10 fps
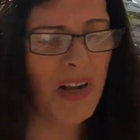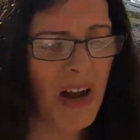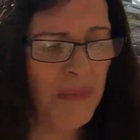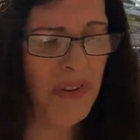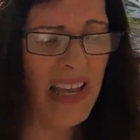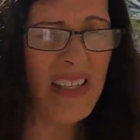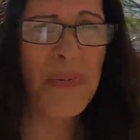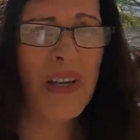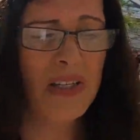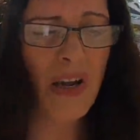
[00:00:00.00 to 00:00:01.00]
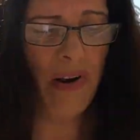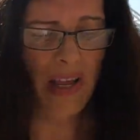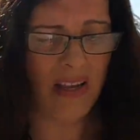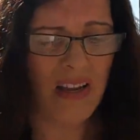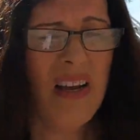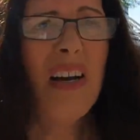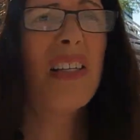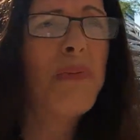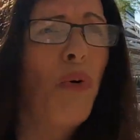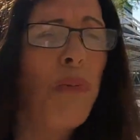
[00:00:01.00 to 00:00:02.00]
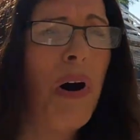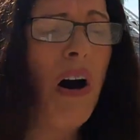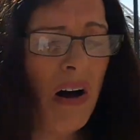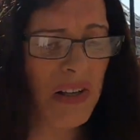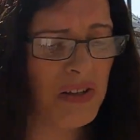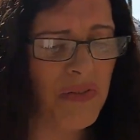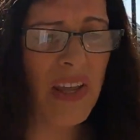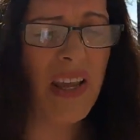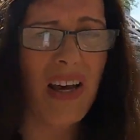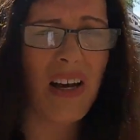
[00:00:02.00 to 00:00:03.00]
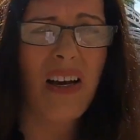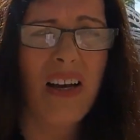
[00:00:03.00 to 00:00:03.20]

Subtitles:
But that's because only a small part of the